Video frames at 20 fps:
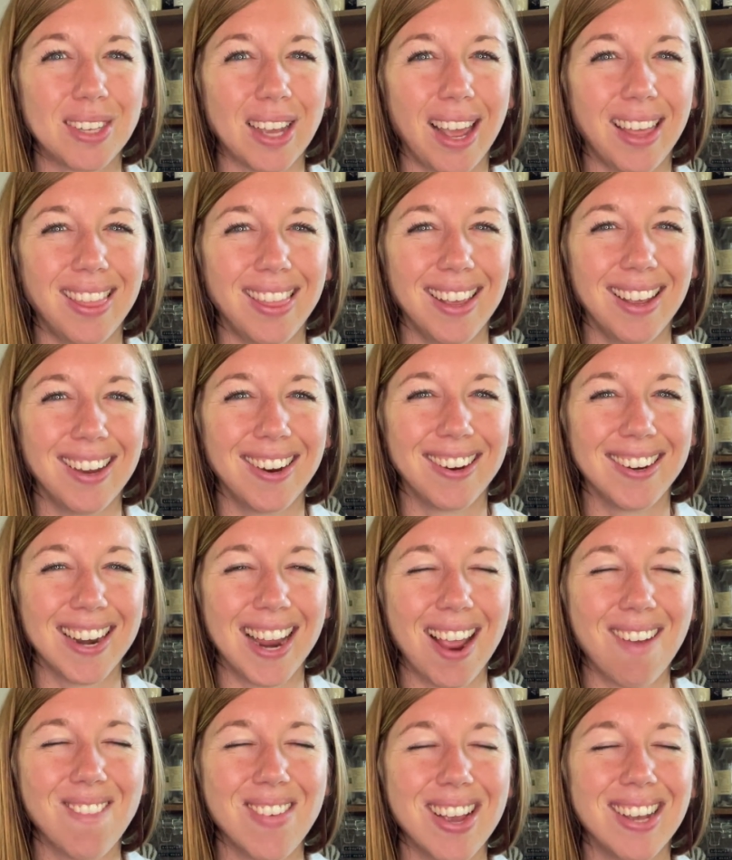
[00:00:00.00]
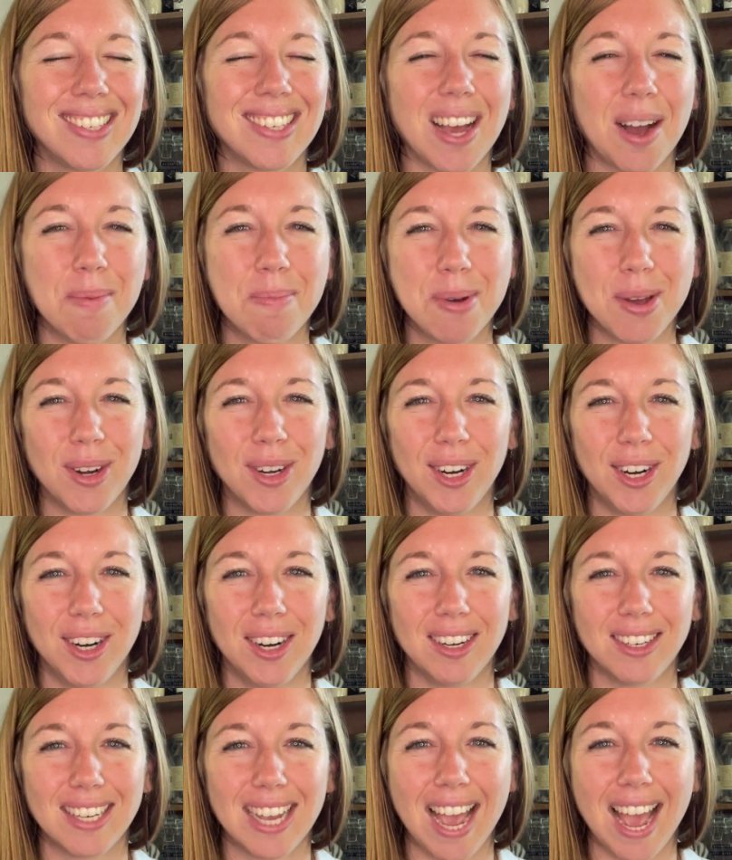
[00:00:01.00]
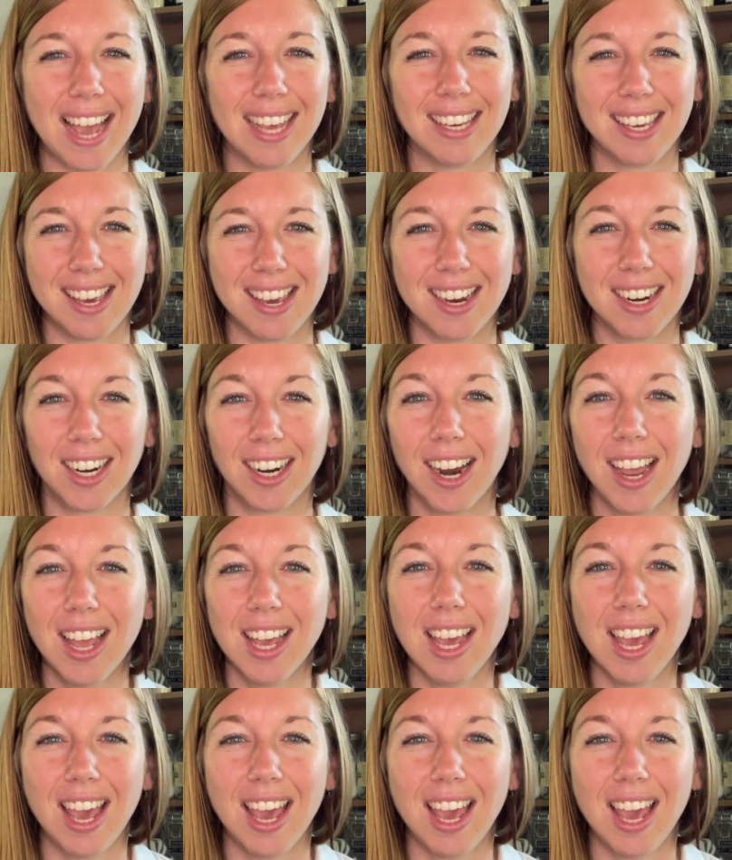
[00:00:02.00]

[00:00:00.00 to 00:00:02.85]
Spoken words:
I think her name is. I'll put her tag here.